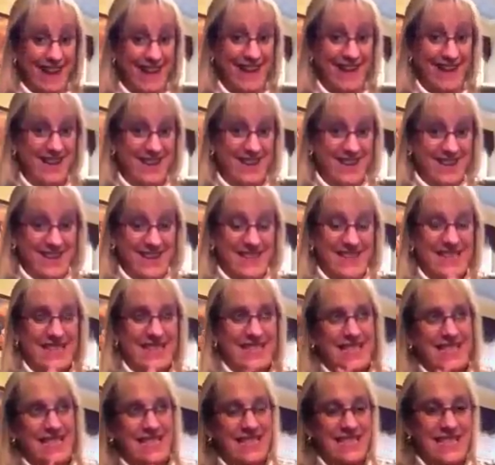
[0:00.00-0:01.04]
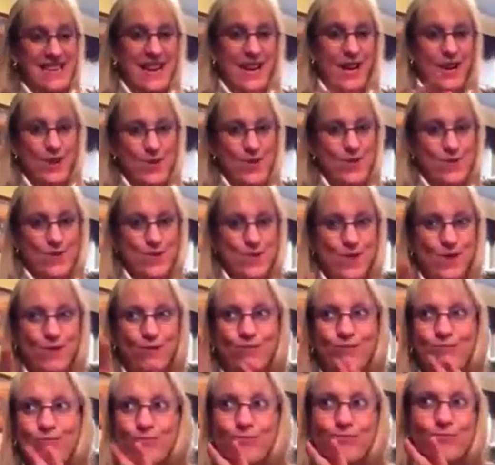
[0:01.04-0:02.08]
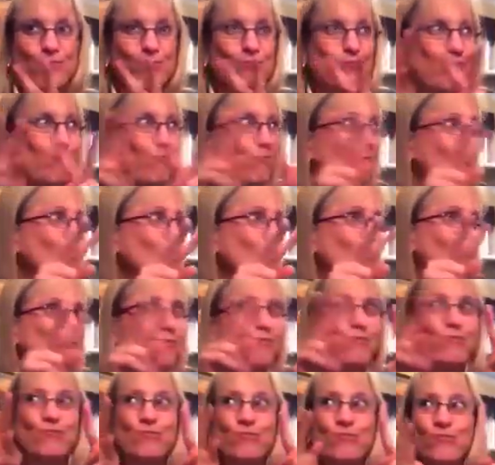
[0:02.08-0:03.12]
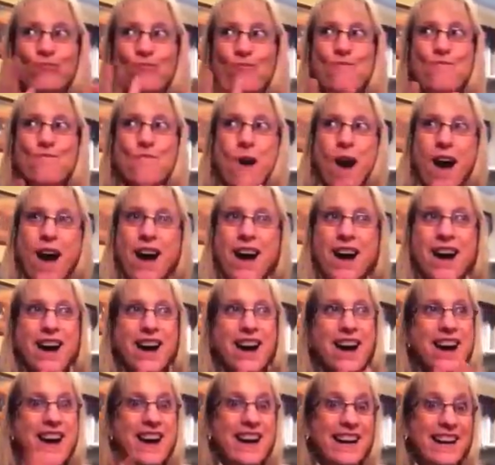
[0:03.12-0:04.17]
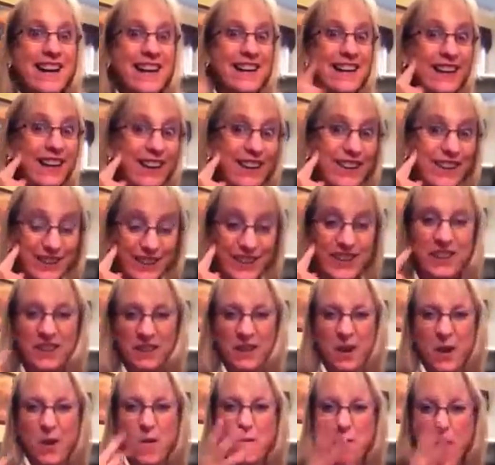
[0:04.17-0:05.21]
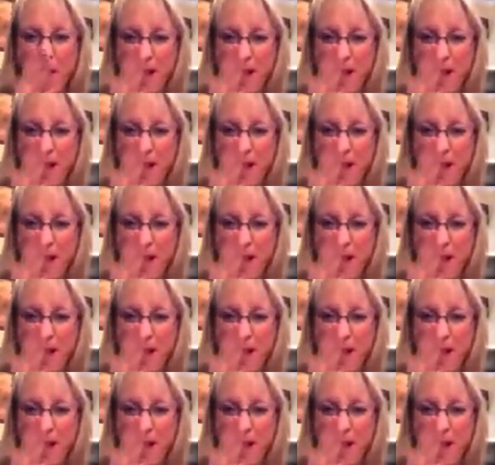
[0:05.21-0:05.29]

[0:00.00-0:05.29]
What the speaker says: Now, keep your eyes open for some very good news soon.